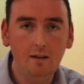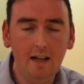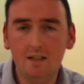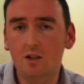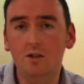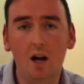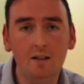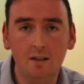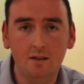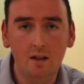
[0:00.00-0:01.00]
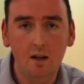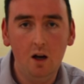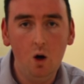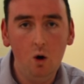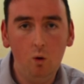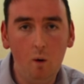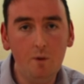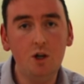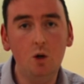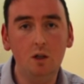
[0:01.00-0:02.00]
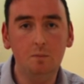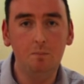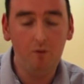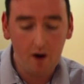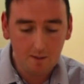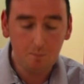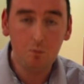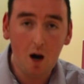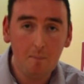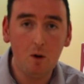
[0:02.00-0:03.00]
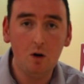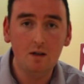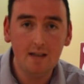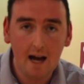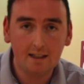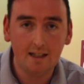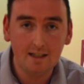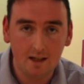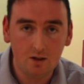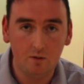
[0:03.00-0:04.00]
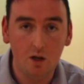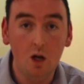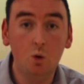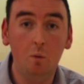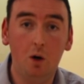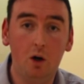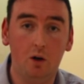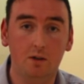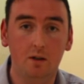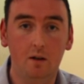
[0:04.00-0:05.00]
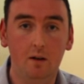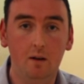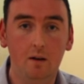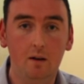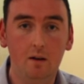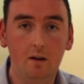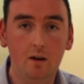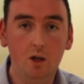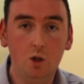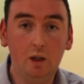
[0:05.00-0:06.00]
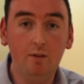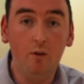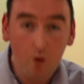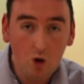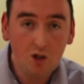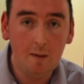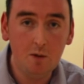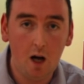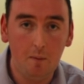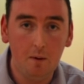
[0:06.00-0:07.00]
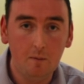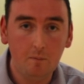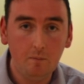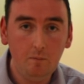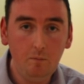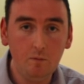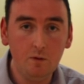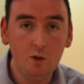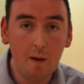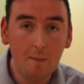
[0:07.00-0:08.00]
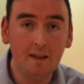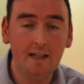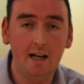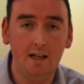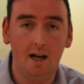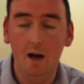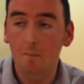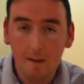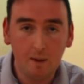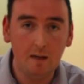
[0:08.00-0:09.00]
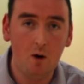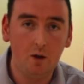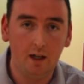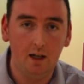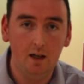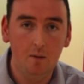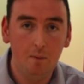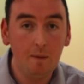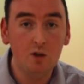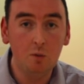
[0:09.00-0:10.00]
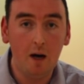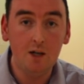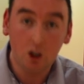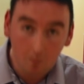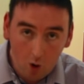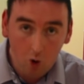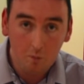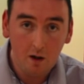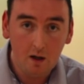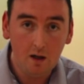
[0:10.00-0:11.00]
That's just nonsense. What we should do is provide proper tax incentives to employers to give a full-time job to people in Canada, people in America, people in Dubai, to come home.